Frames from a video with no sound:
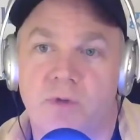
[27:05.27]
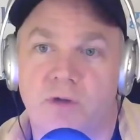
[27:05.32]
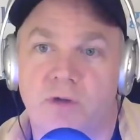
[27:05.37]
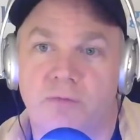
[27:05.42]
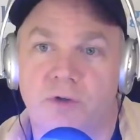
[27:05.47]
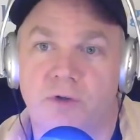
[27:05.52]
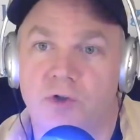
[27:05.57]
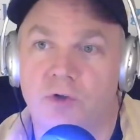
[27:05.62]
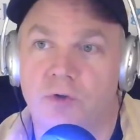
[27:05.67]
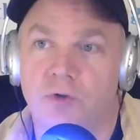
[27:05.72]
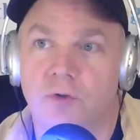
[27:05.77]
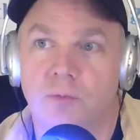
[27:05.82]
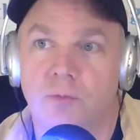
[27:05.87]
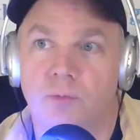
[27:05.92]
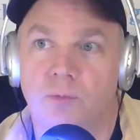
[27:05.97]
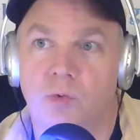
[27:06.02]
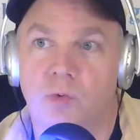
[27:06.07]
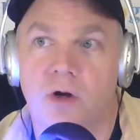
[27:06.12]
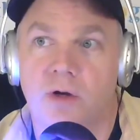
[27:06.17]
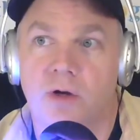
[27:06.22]
the official
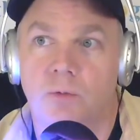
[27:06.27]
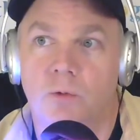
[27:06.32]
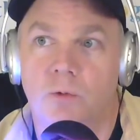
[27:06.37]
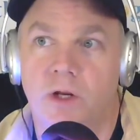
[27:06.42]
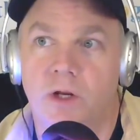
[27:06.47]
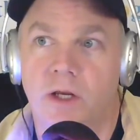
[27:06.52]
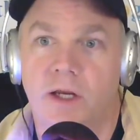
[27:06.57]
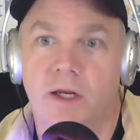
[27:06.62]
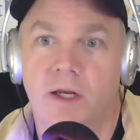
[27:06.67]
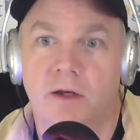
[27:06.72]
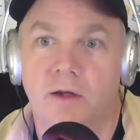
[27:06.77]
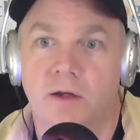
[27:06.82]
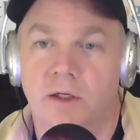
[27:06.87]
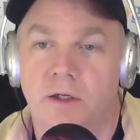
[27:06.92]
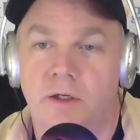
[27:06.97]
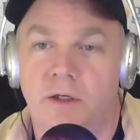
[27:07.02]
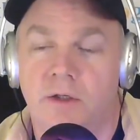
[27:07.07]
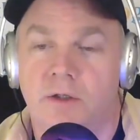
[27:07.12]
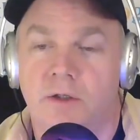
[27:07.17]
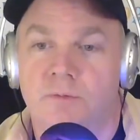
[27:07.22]
Broadway
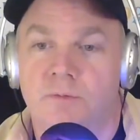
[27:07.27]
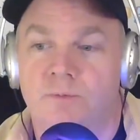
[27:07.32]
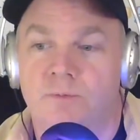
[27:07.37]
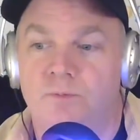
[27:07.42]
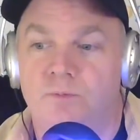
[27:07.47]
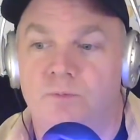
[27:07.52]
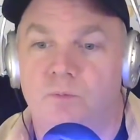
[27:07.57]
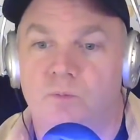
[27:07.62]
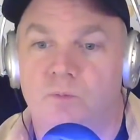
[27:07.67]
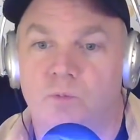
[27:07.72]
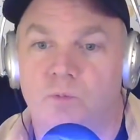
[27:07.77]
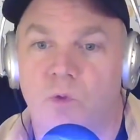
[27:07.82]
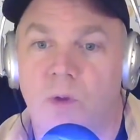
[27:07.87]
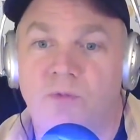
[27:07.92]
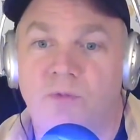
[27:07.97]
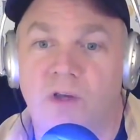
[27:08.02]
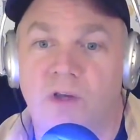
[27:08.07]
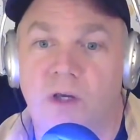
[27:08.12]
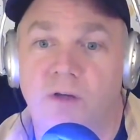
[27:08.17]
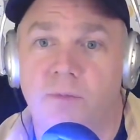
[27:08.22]

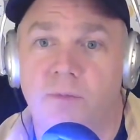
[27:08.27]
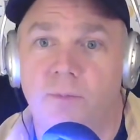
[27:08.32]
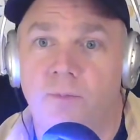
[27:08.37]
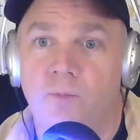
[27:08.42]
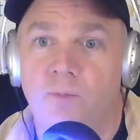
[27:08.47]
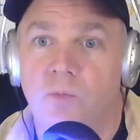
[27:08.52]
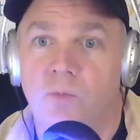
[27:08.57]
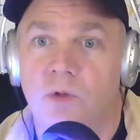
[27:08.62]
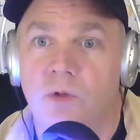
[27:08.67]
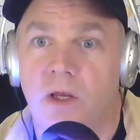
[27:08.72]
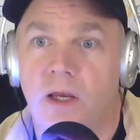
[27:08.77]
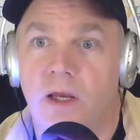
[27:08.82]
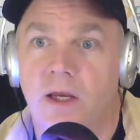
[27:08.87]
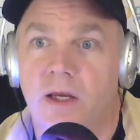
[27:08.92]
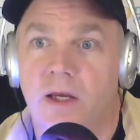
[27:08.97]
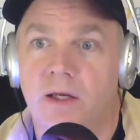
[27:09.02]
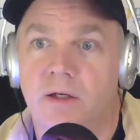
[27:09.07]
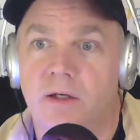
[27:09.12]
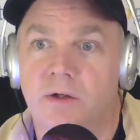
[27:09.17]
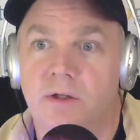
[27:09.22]
website
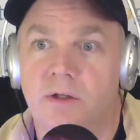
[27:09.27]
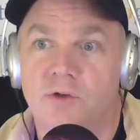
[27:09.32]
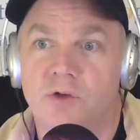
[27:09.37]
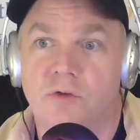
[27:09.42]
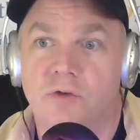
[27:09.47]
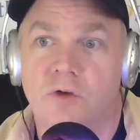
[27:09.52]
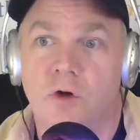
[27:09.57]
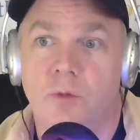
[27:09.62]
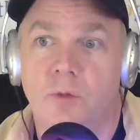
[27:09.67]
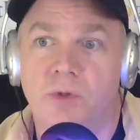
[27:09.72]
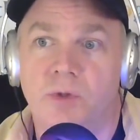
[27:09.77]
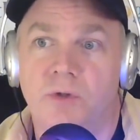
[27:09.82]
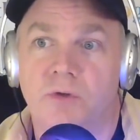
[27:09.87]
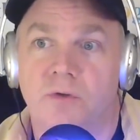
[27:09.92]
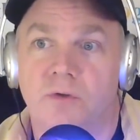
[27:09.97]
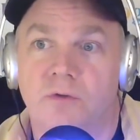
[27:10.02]
and it just opened.